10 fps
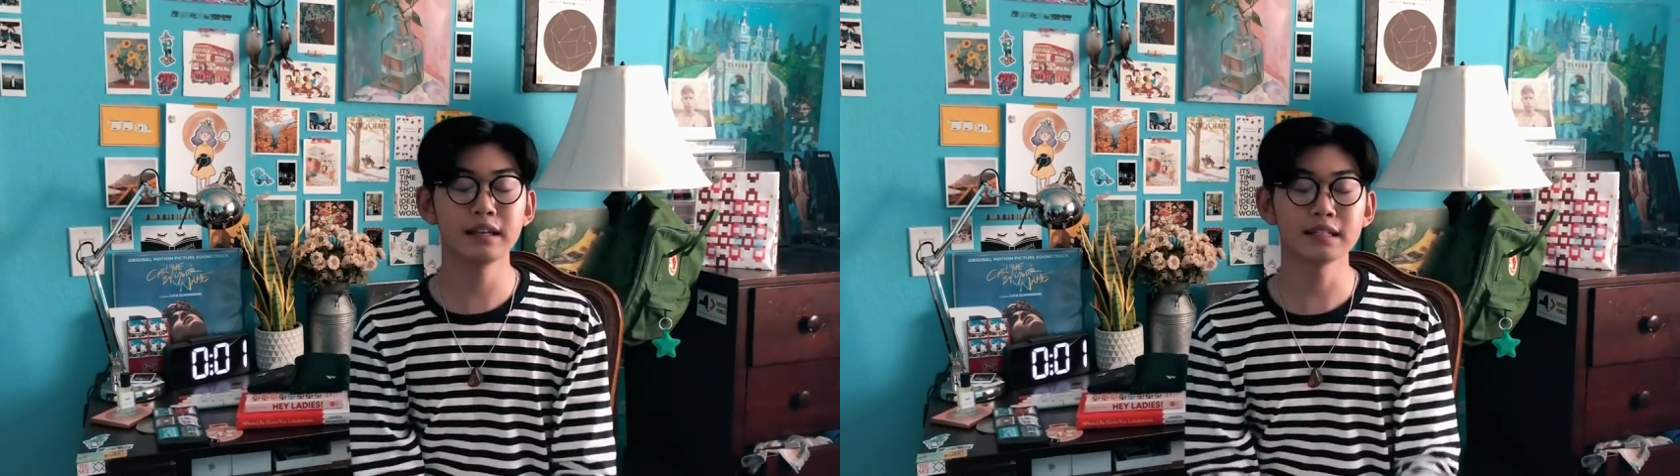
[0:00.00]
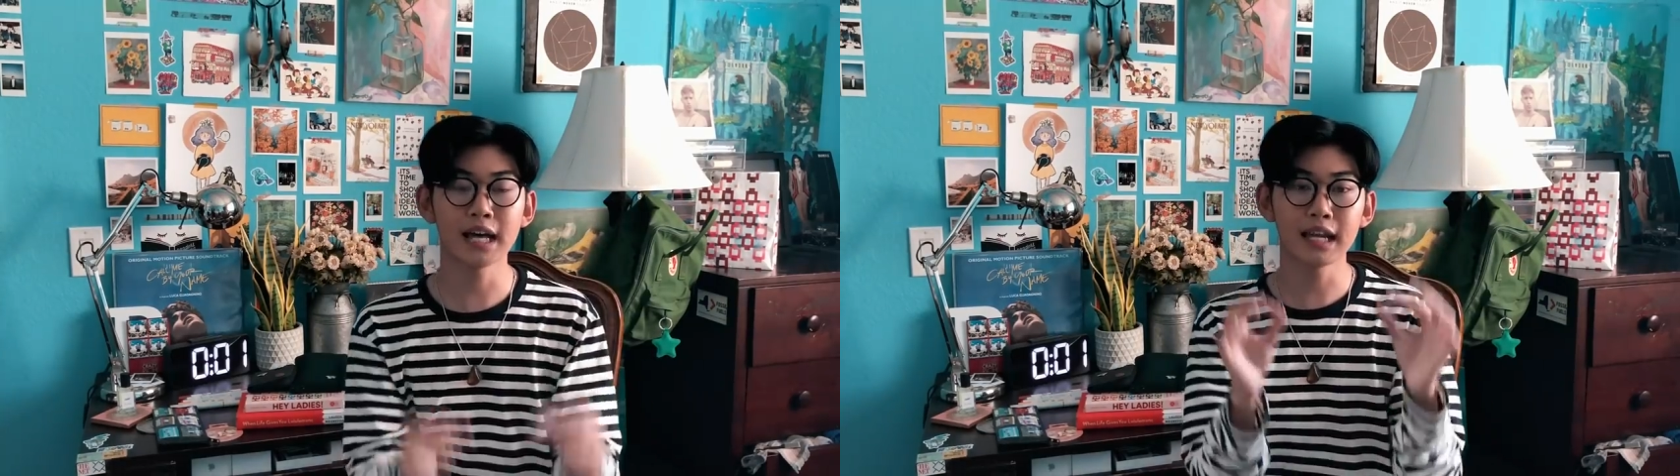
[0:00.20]

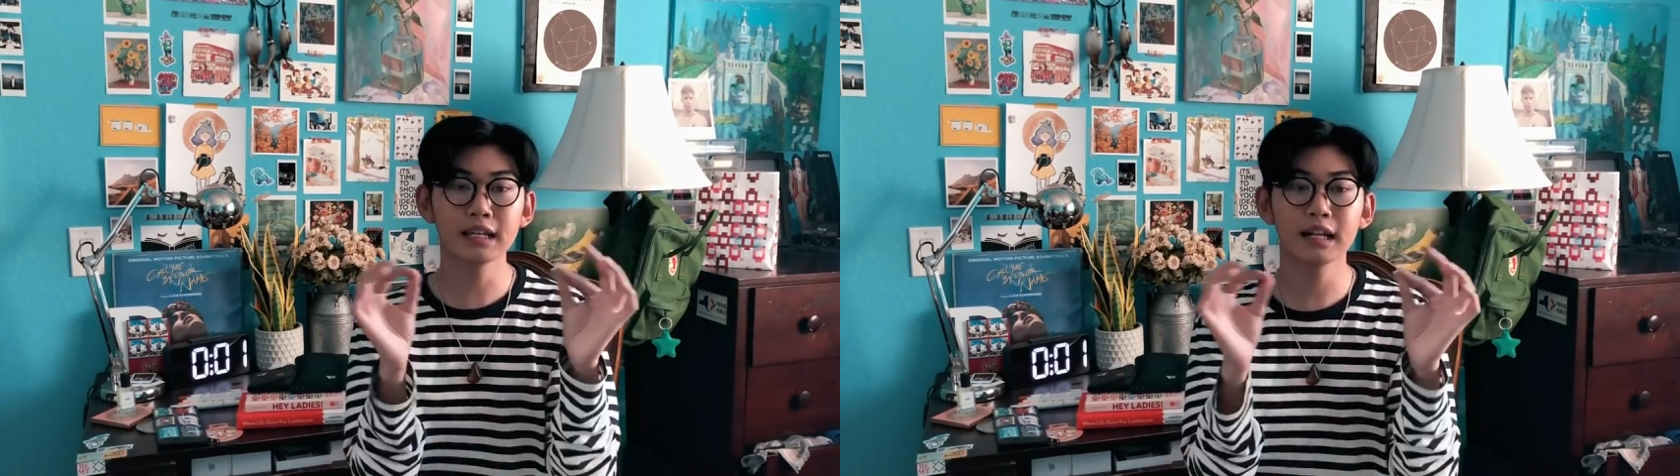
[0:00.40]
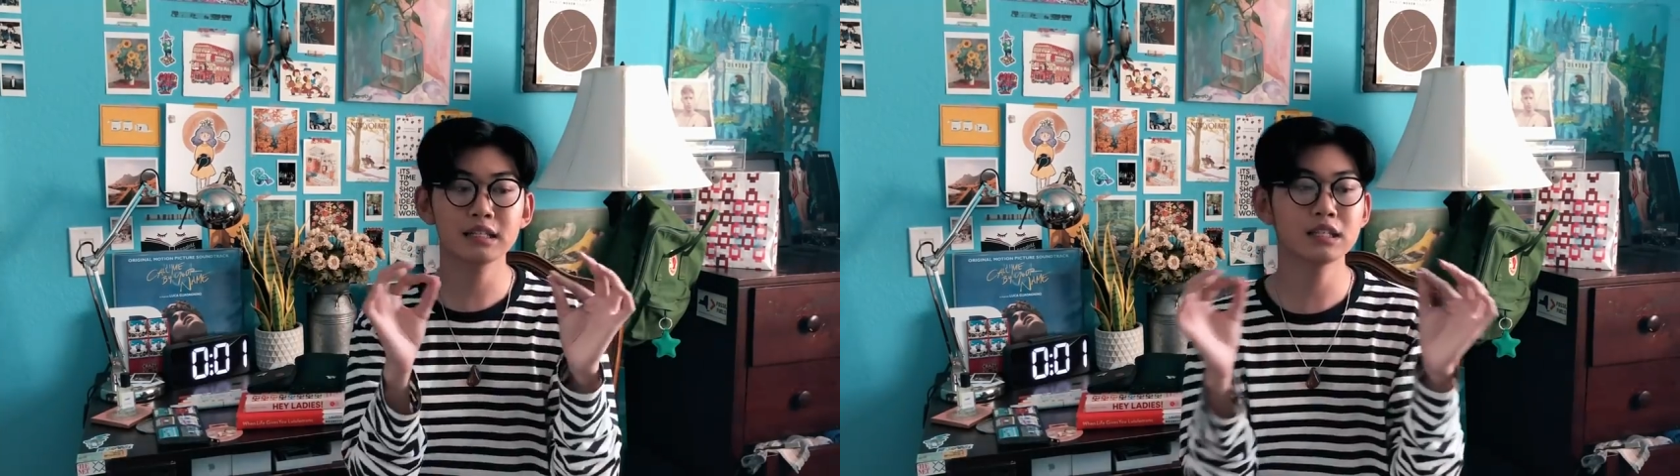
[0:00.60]
Like
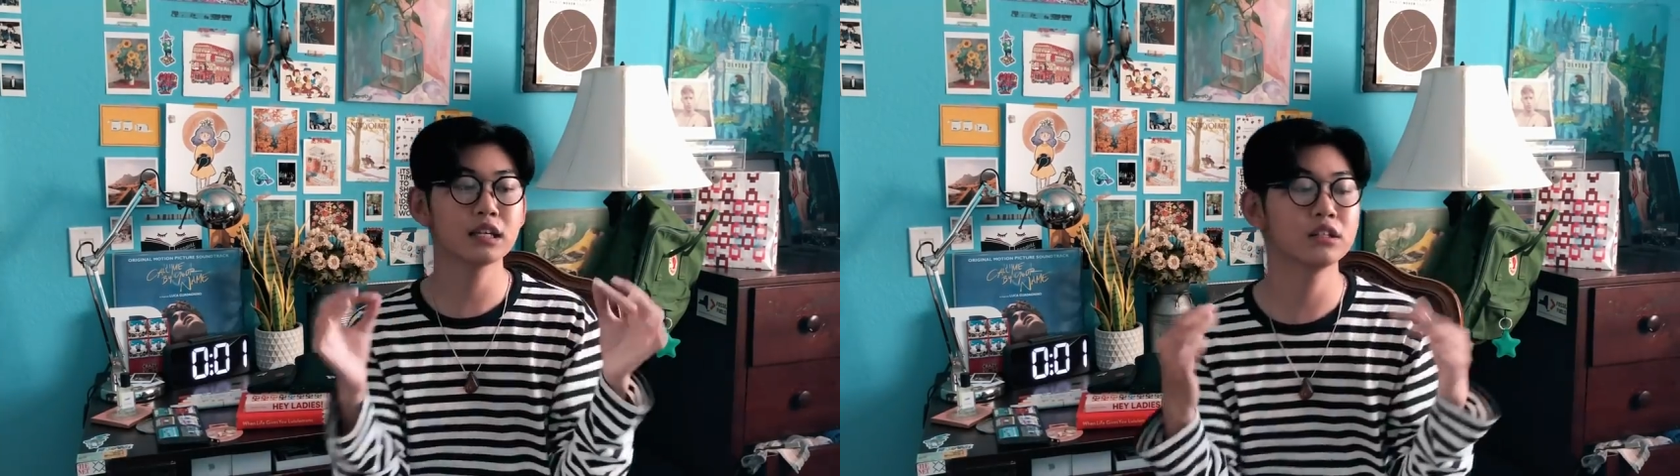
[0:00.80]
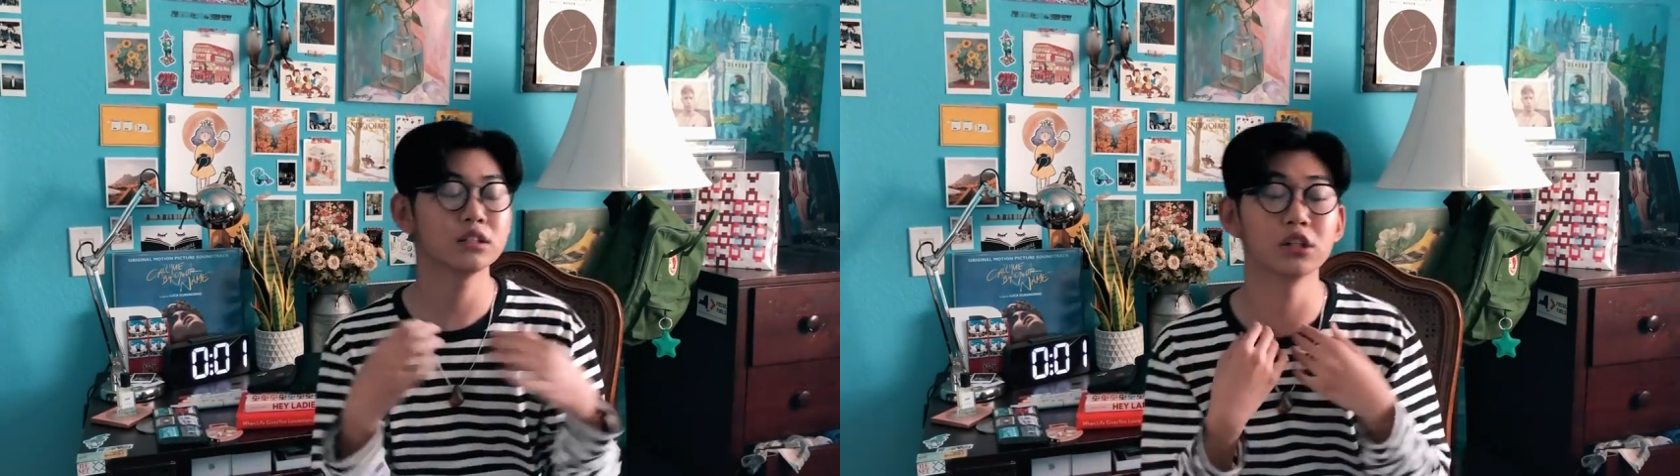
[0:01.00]
tiny
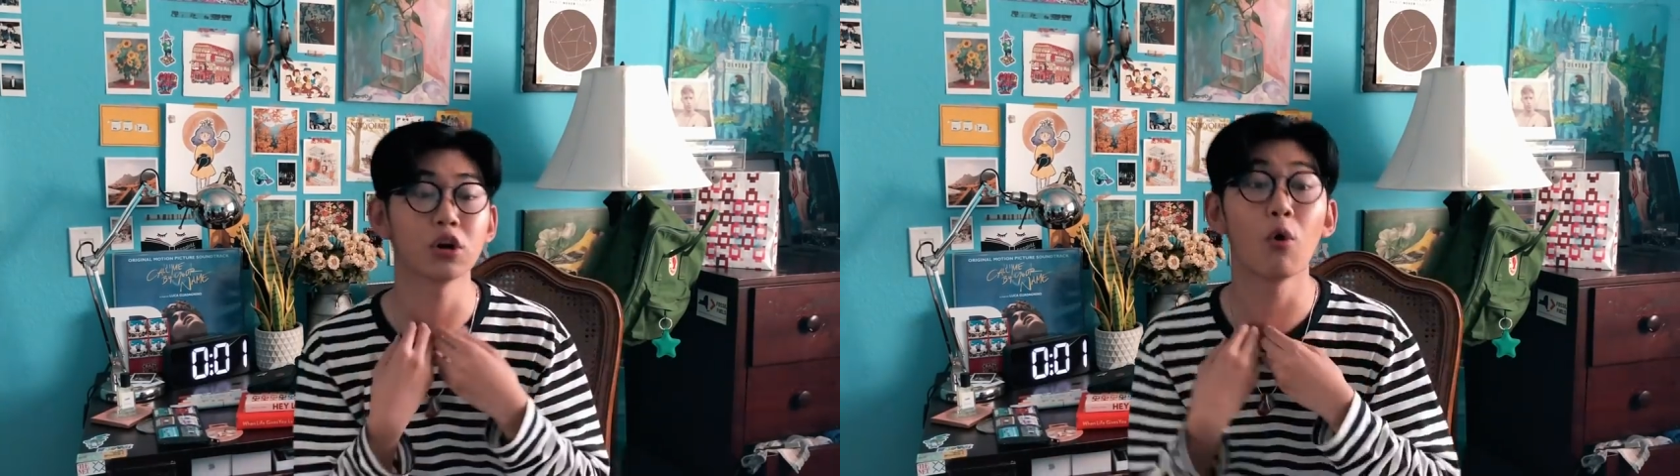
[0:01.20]
glasses look